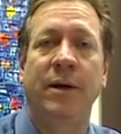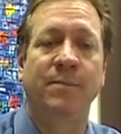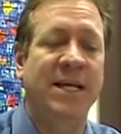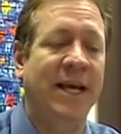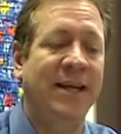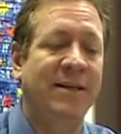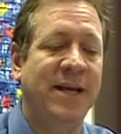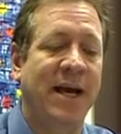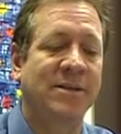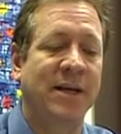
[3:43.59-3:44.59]
obtain a
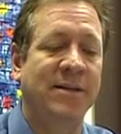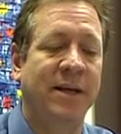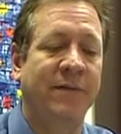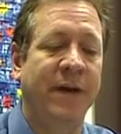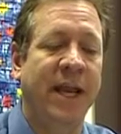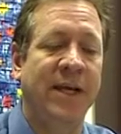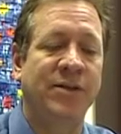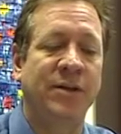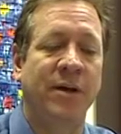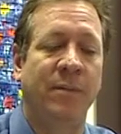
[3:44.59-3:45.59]
tax
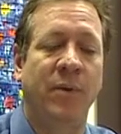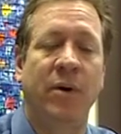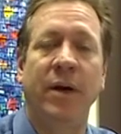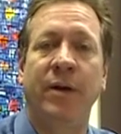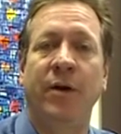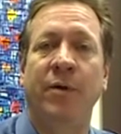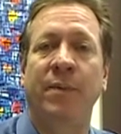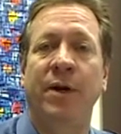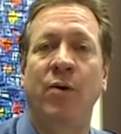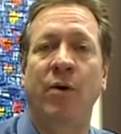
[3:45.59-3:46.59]
identification number, and
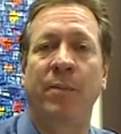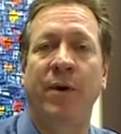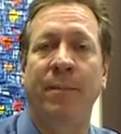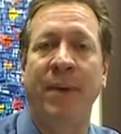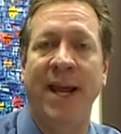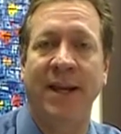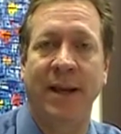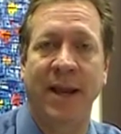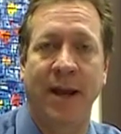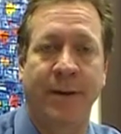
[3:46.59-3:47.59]
open a corporate bank
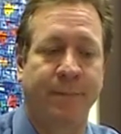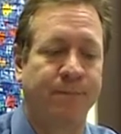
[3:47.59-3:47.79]
account.